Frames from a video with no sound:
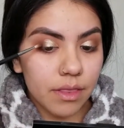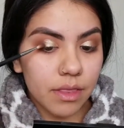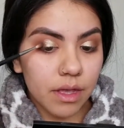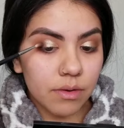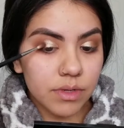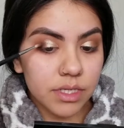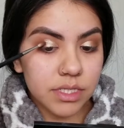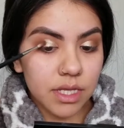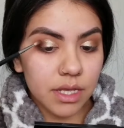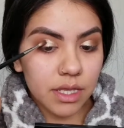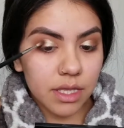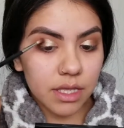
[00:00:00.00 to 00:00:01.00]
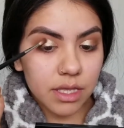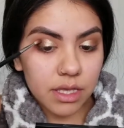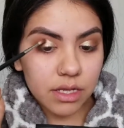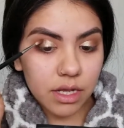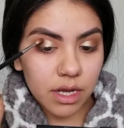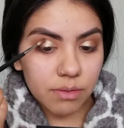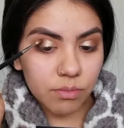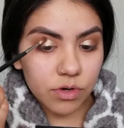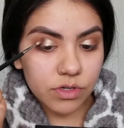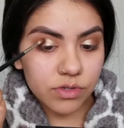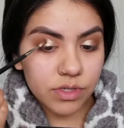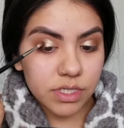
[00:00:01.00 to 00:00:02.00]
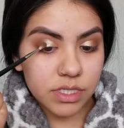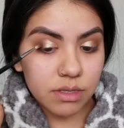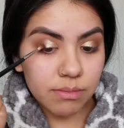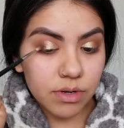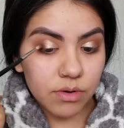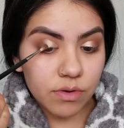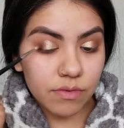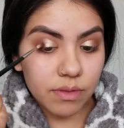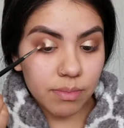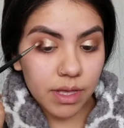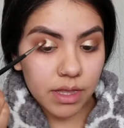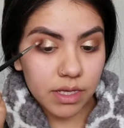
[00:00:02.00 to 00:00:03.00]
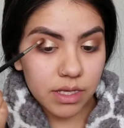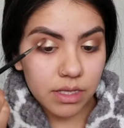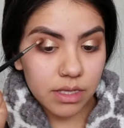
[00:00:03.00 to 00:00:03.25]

That was like kind of more towards the middle of the palette.